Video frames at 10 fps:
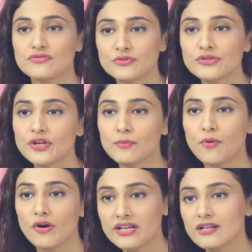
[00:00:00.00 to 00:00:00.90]
of food your
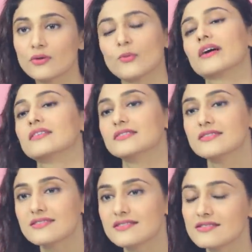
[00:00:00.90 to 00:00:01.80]
body
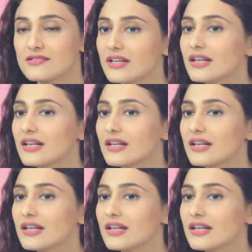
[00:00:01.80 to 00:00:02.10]
requires. So